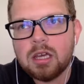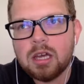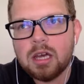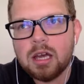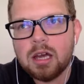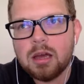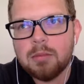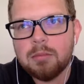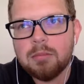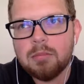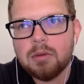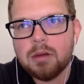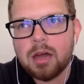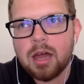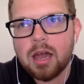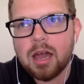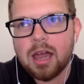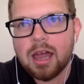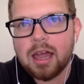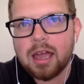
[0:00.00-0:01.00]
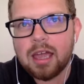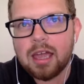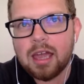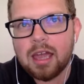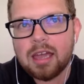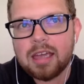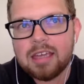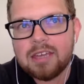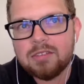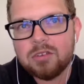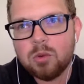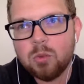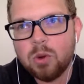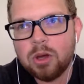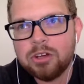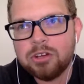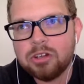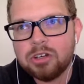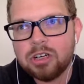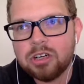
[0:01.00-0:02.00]
I even
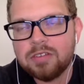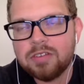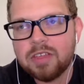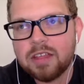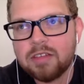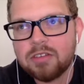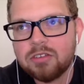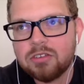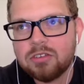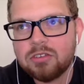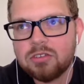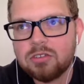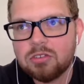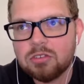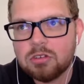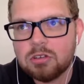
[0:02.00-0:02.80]
wonder if that's